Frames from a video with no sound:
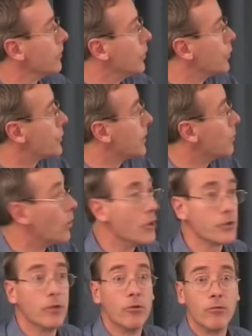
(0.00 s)
Lucy
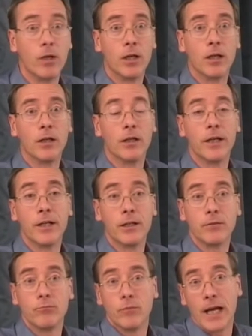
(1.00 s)
was a, uh, an
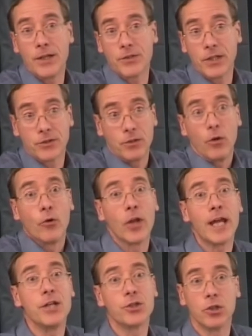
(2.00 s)
ancestor or
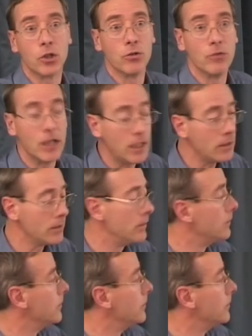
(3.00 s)
an ancient gorilla.